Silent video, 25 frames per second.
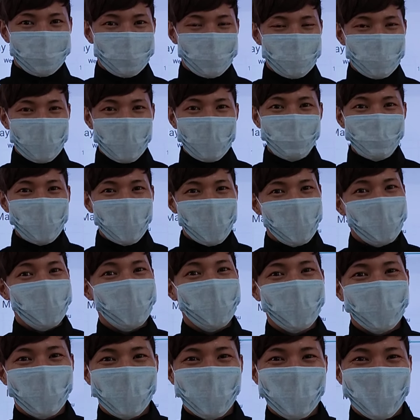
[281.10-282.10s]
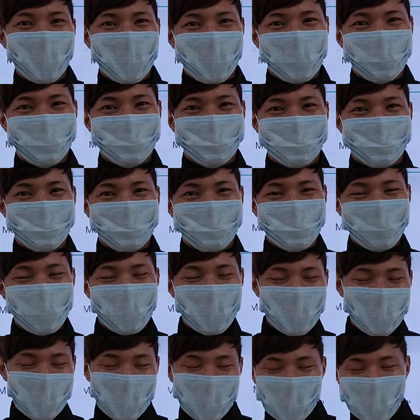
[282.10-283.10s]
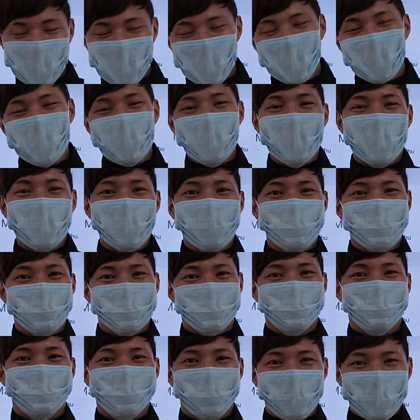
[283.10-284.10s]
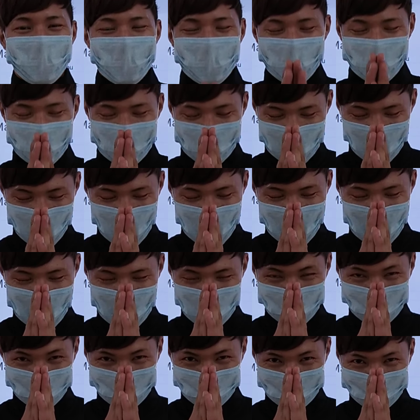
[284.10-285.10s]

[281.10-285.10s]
to send me your question. This is Teacher Ray. Sawadee Krap.